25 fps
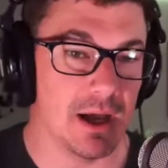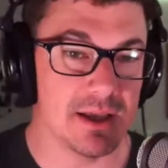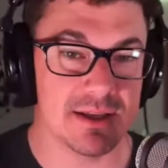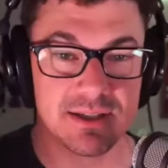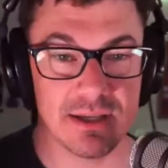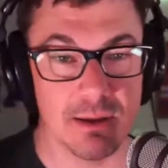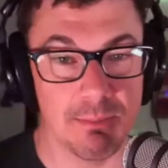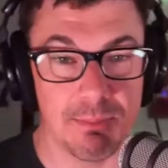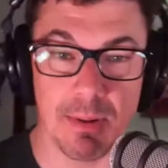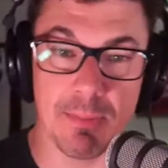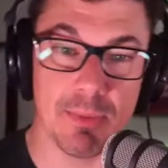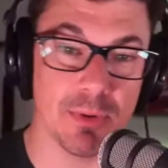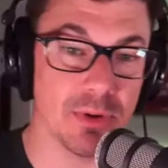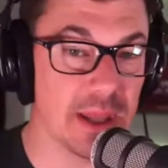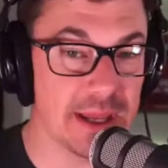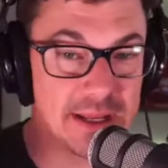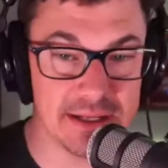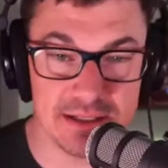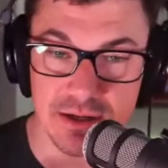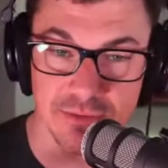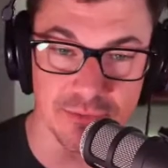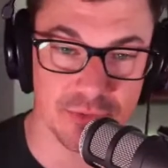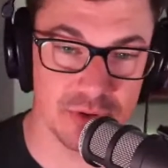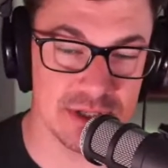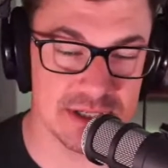Some people
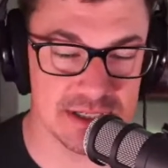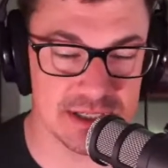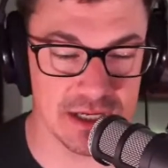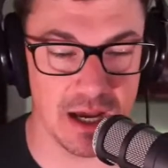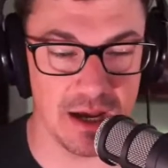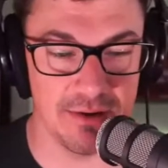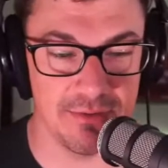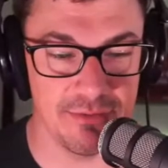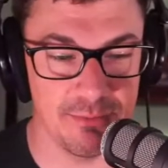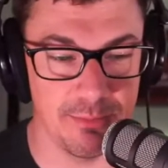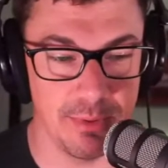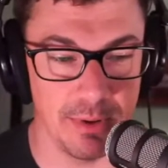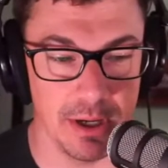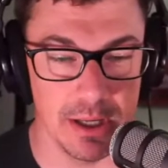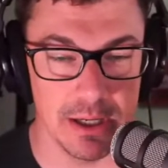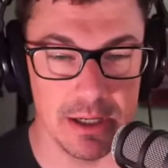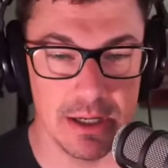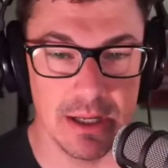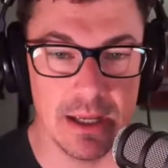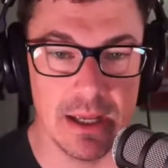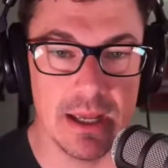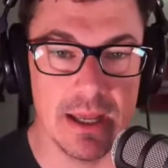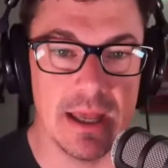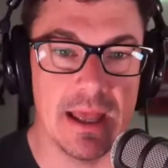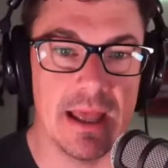like different stuff, but
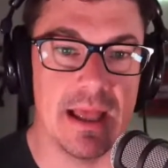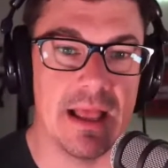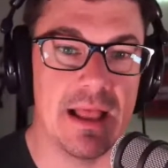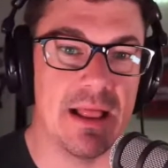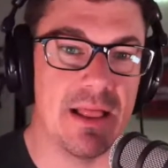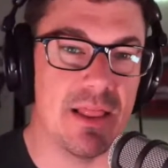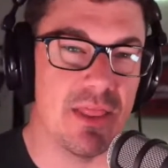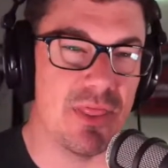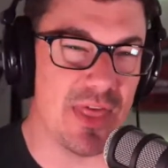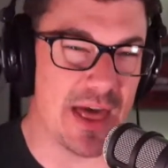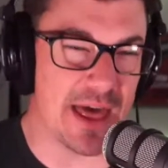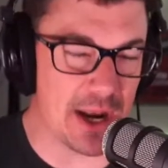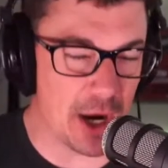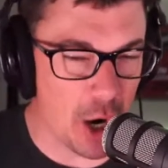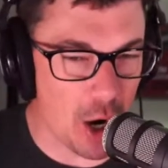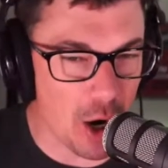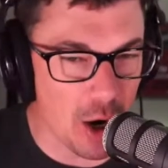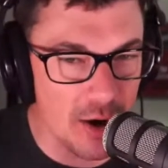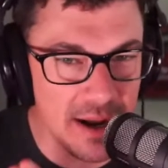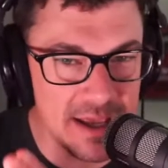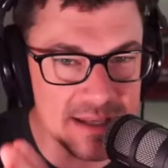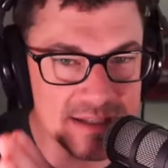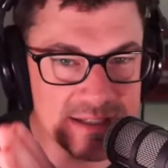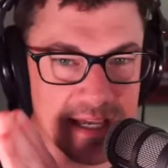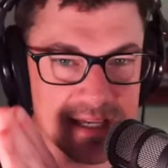that
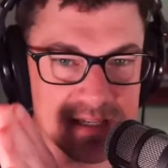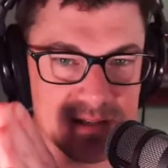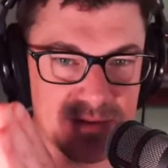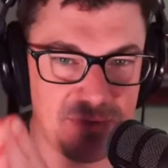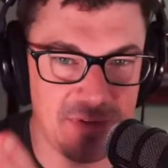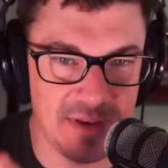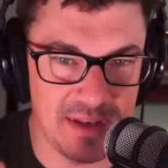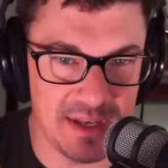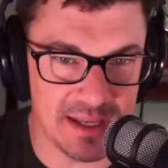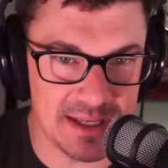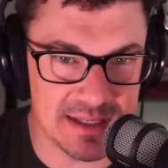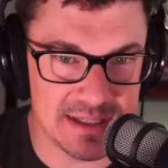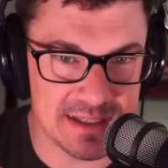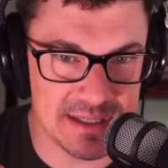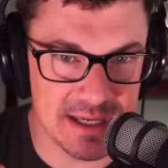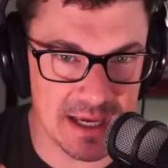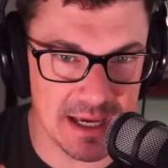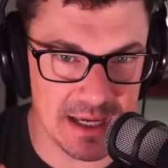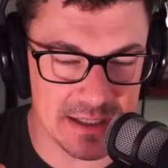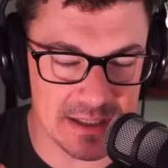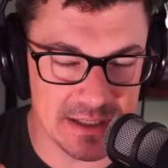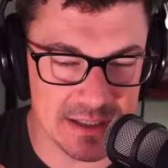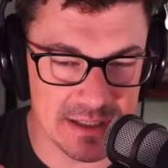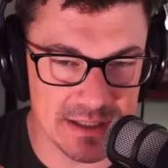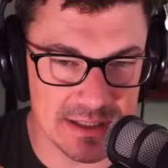RSS feed
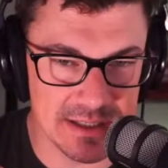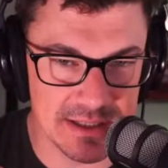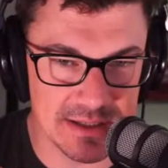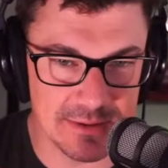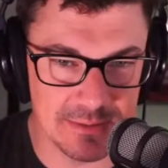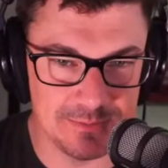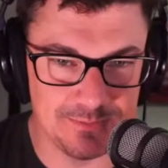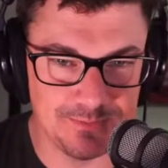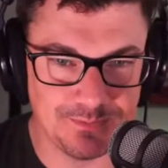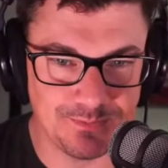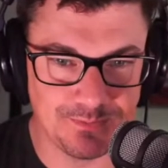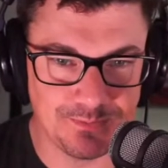exists.